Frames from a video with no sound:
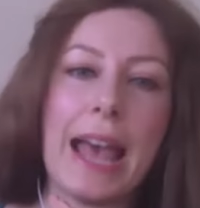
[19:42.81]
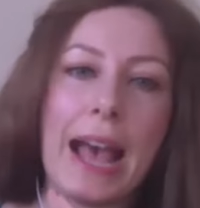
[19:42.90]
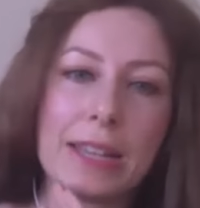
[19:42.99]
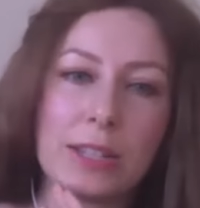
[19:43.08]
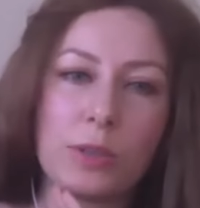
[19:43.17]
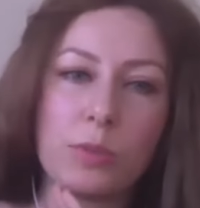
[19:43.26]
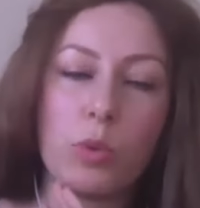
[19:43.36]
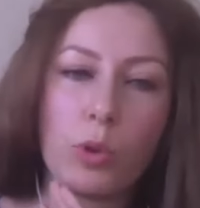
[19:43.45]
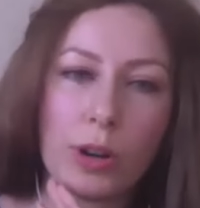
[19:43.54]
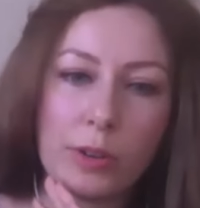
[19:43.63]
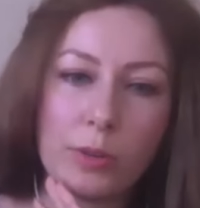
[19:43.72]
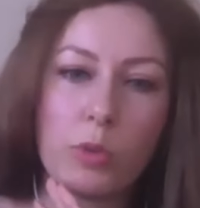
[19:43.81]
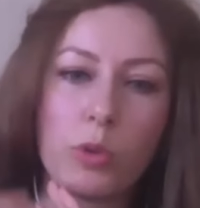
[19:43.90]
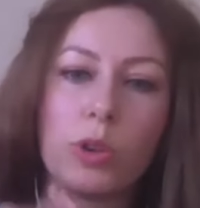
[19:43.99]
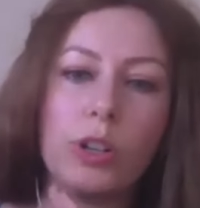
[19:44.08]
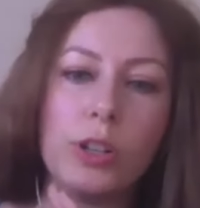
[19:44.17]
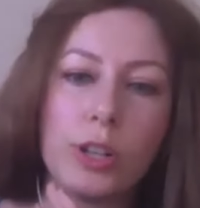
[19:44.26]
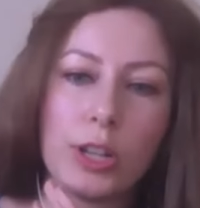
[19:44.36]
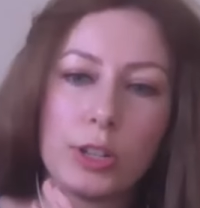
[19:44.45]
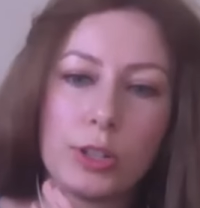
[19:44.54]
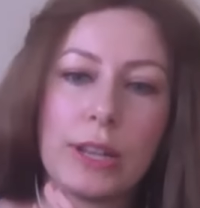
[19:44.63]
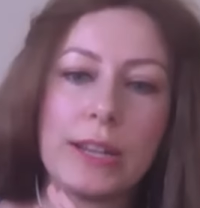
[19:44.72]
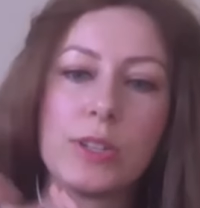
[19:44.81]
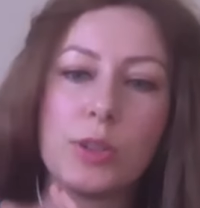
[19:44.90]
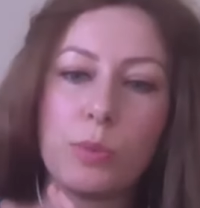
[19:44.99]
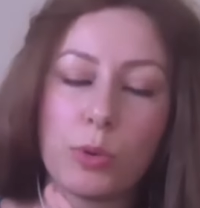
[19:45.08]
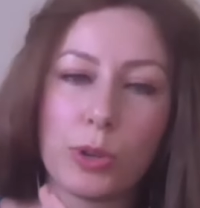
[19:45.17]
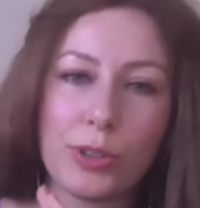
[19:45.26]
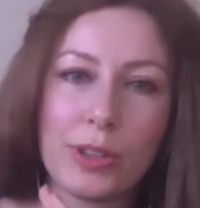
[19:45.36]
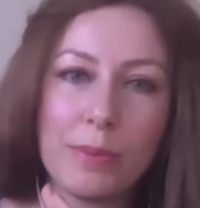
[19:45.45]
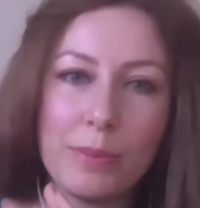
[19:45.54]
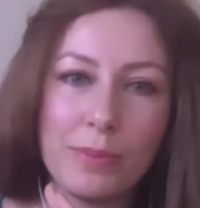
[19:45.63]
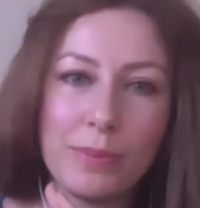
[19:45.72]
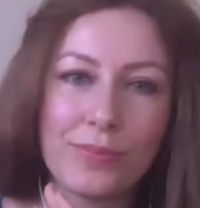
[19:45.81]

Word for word: asked more and more to like support them